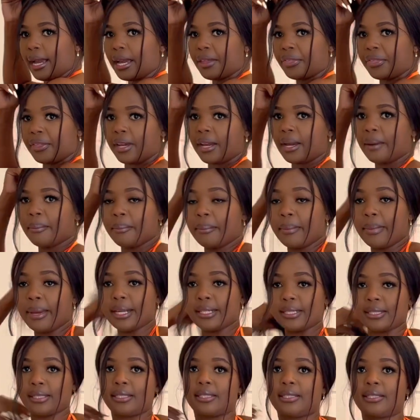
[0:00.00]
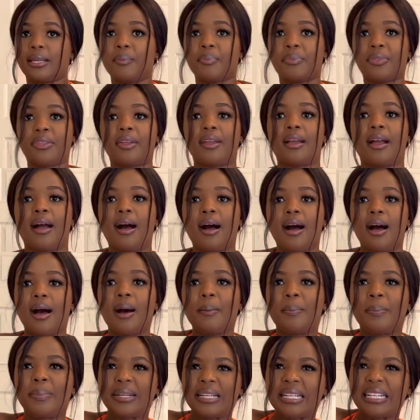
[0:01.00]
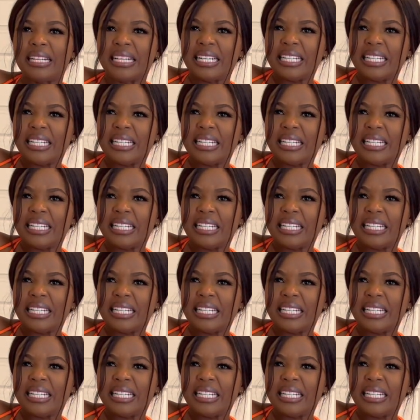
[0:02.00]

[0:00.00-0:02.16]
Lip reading: I think I messed something up.